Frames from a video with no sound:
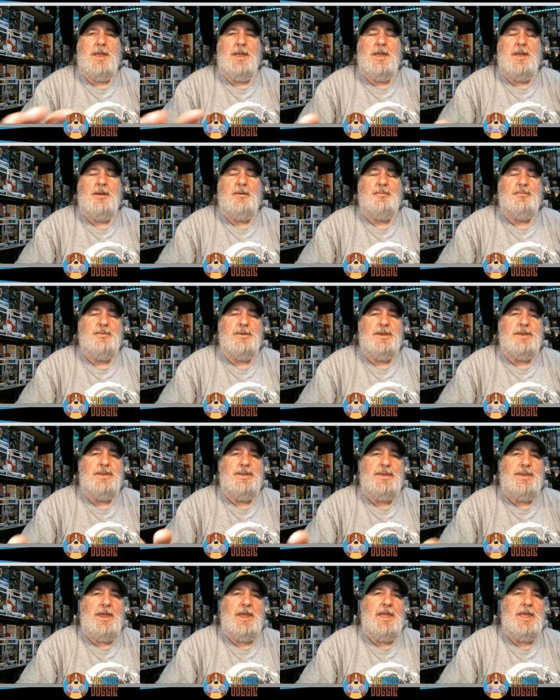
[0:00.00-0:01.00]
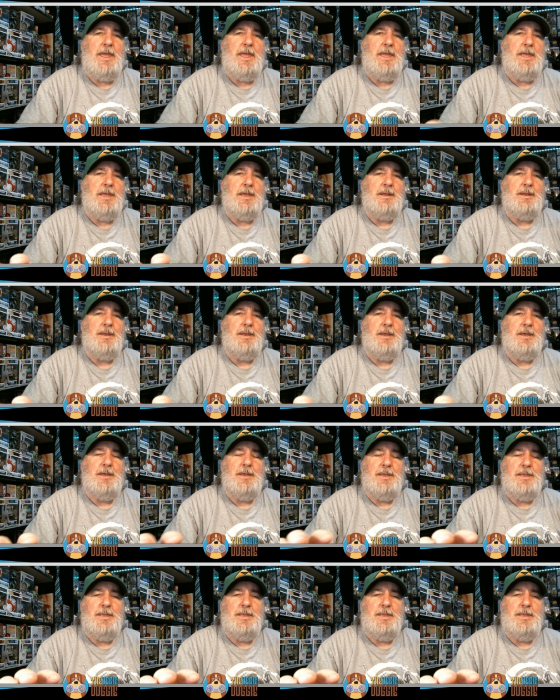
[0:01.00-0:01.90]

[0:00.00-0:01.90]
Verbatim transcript: every day in the